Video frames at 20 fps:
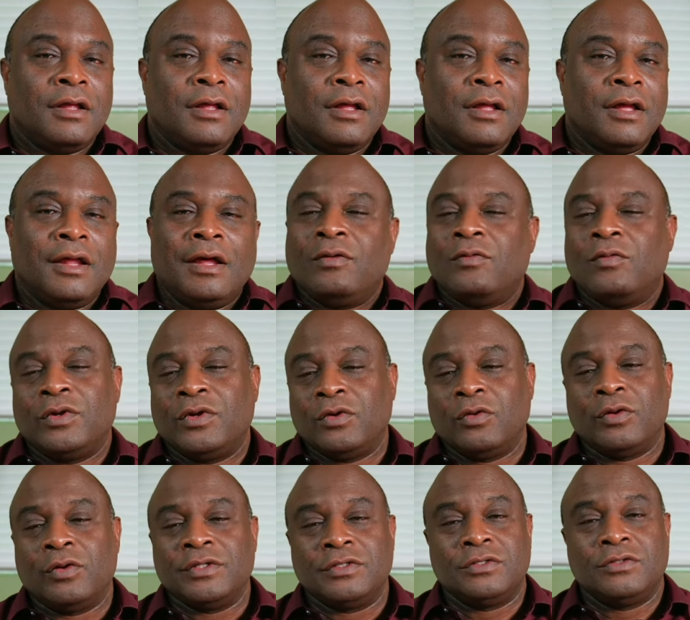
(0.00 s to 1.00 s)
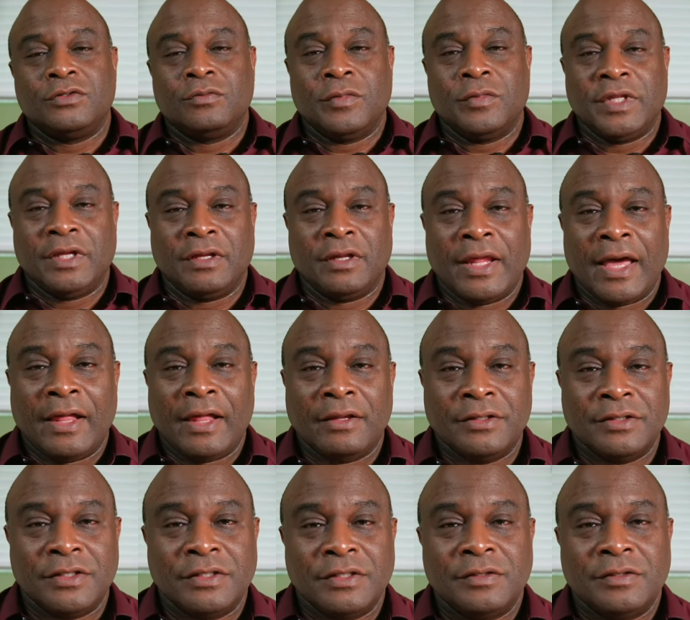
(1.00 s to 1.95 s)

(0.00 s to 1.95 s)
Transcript: I don't want to go into too many analogies.